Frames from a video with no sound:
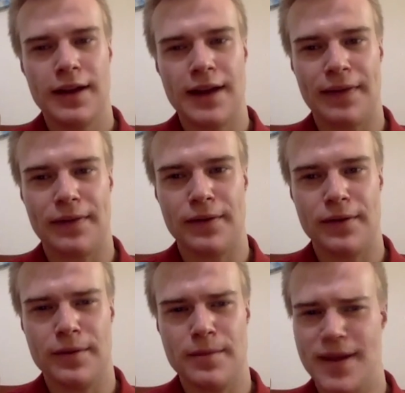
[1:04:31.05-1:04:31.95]
at
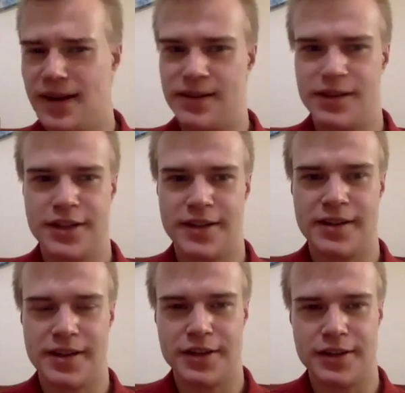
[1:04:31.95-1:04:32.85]
the medicine
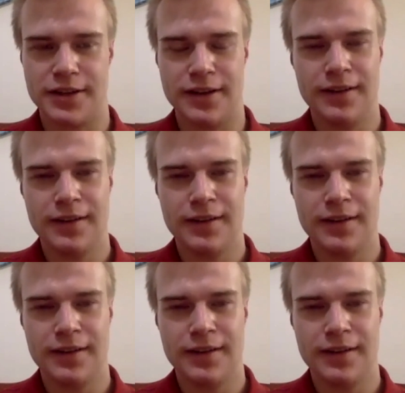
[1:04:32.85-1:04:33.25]
session.